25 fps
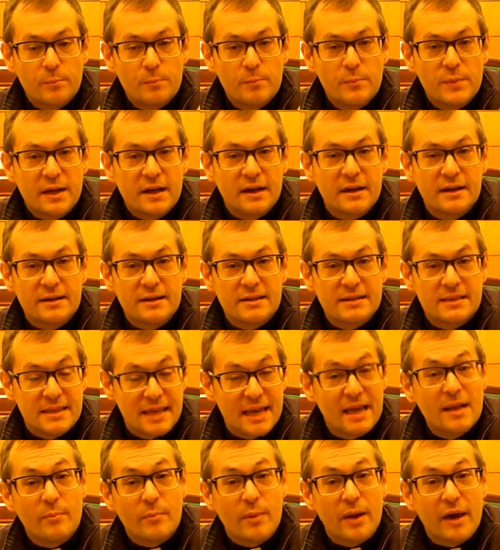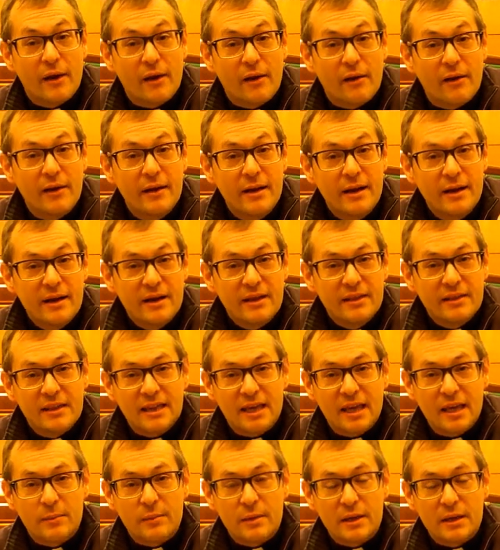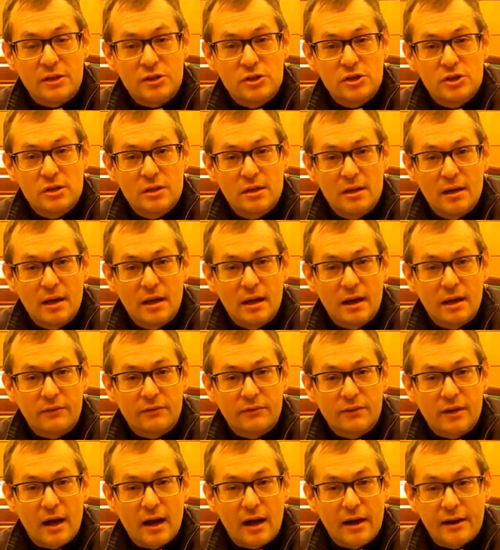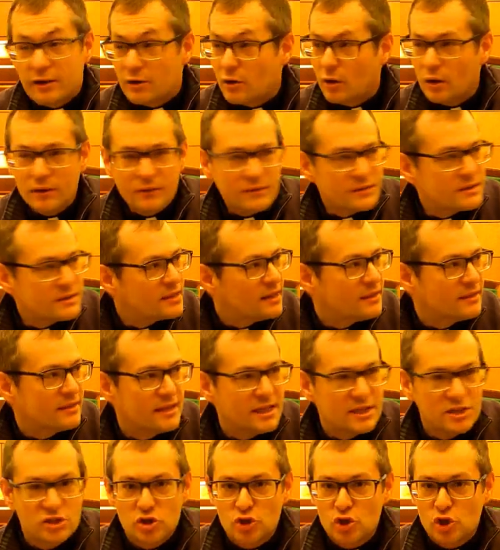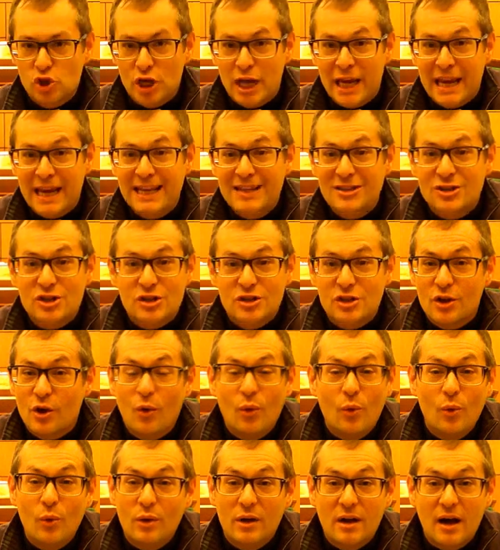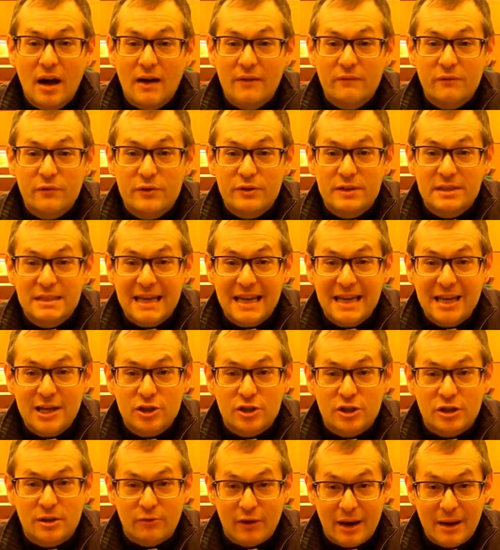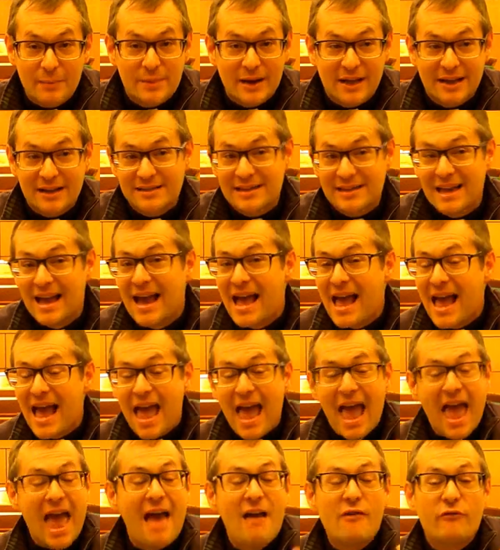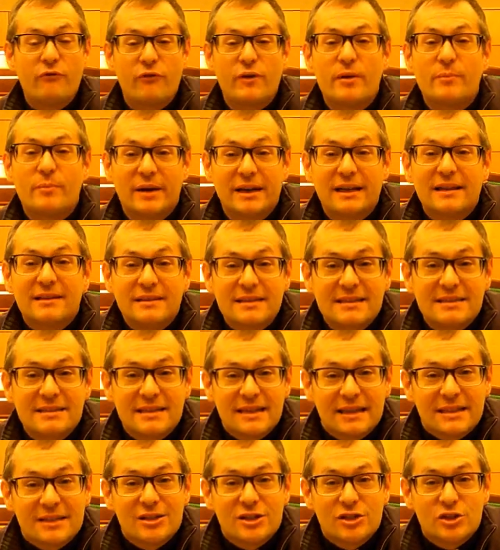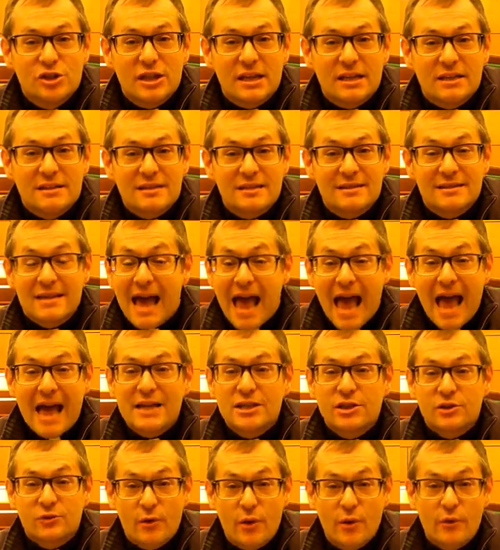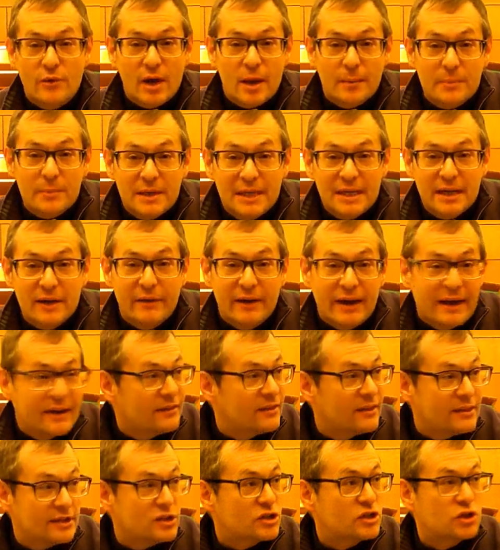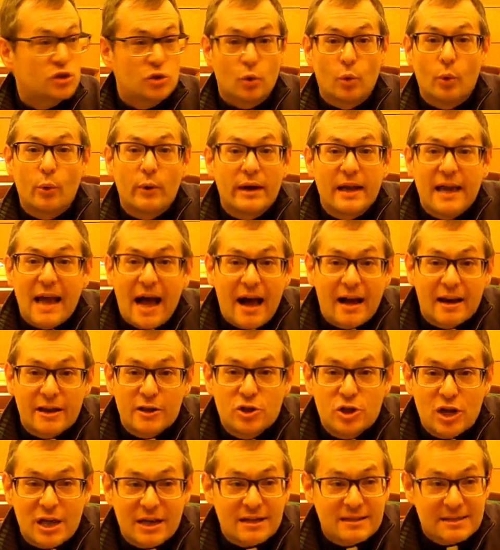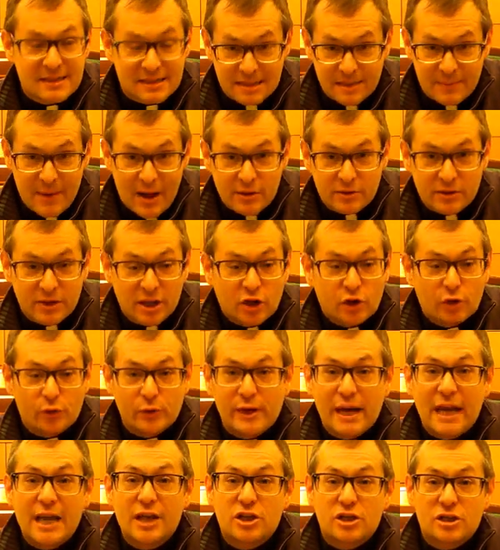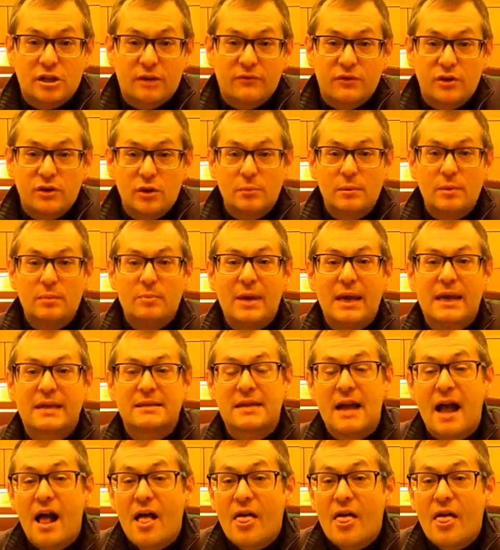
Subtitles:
because they bear the image of God. And all of a sudden, this changes the whole conversation, right? Because everybody listening to Jesus has grown up hearing the story out of Genesis about the creation of human beings,